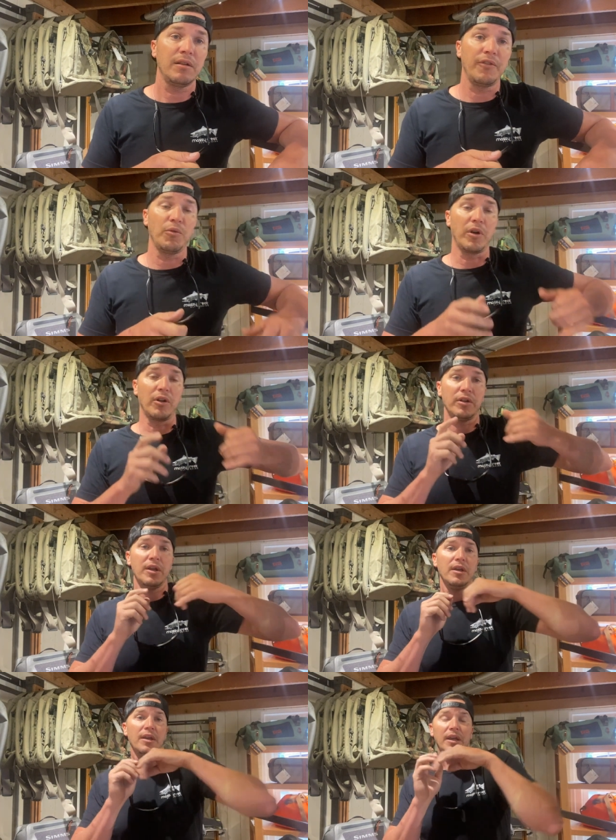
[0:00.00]
If you want to,
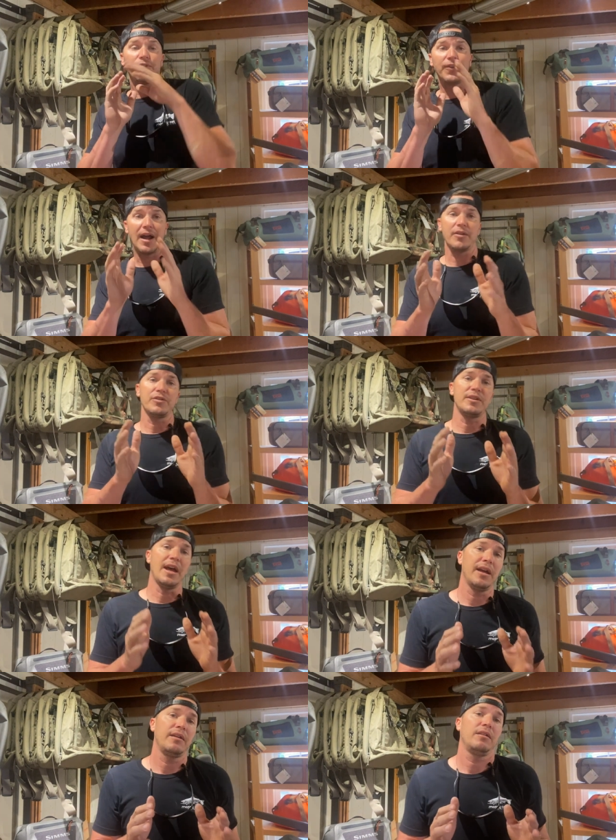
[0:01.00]
it's Father's
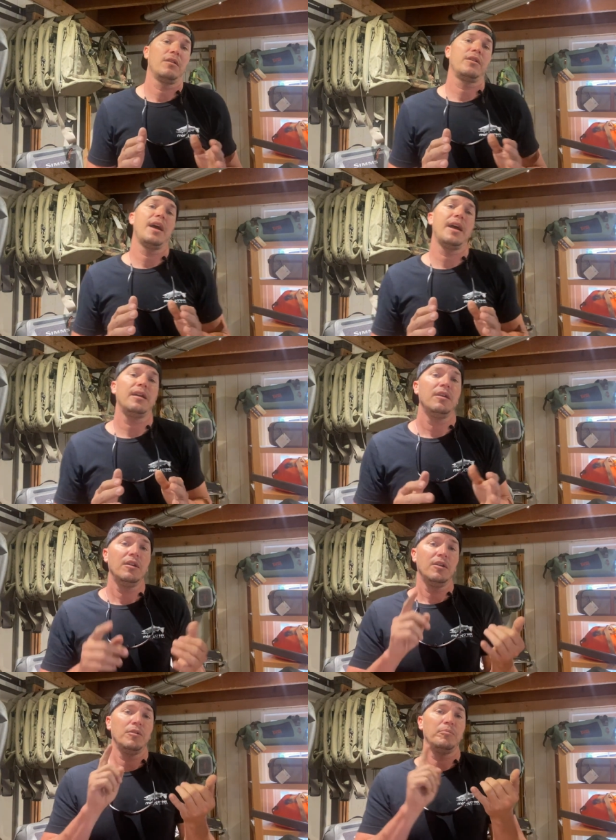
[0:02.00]
Day. Okay,
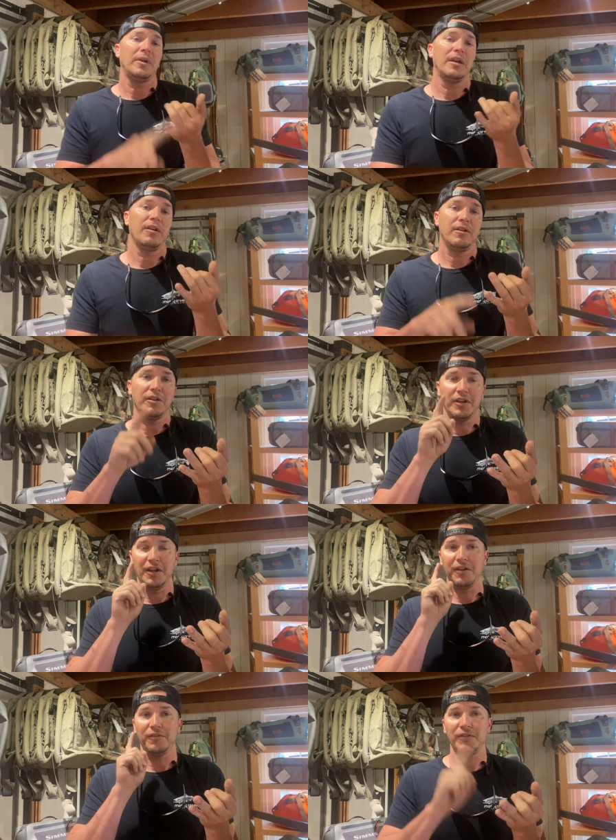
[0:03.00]
beer
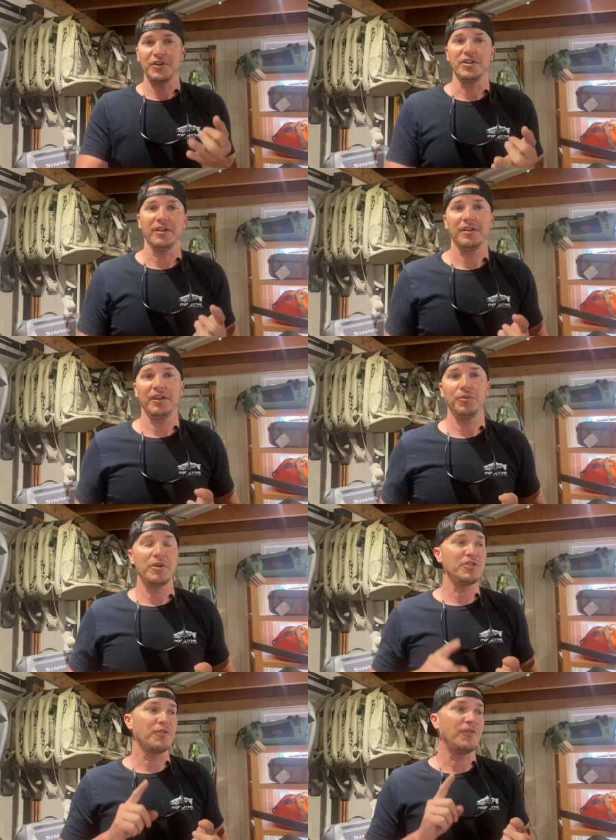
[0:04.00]
and fishing. It's
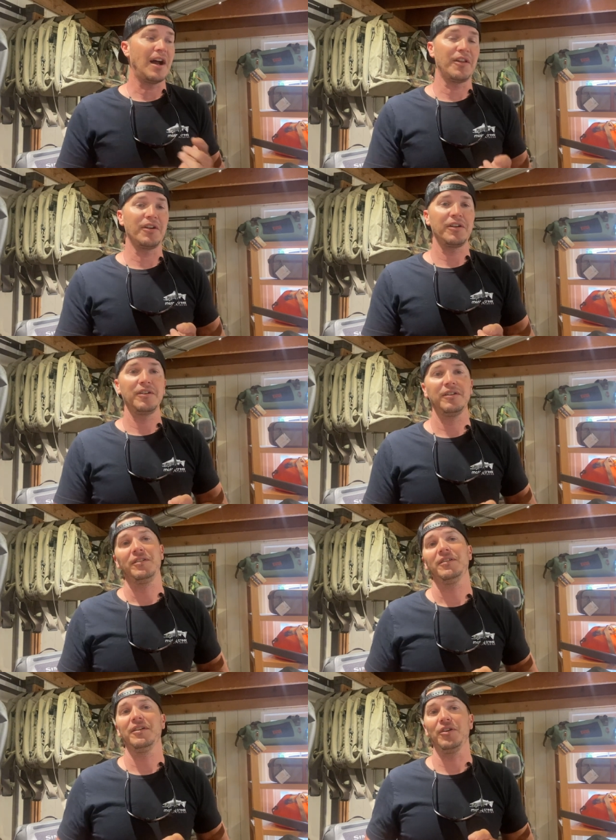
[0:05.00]
what your father
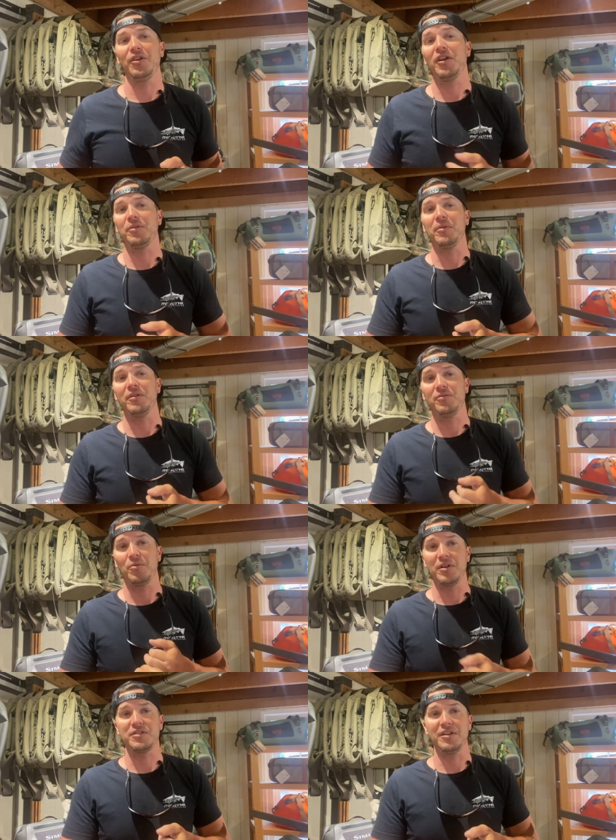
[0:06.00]
or your husband
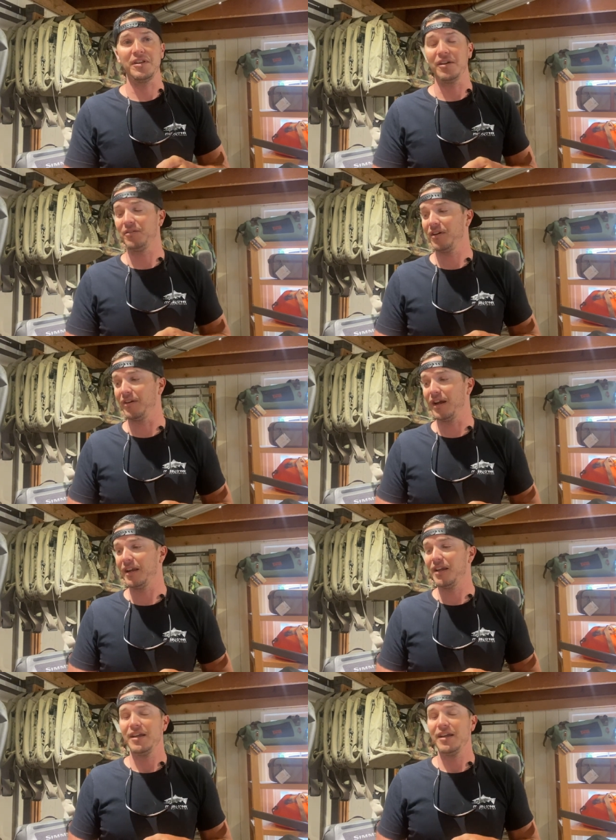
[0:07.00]
wants to do. All right.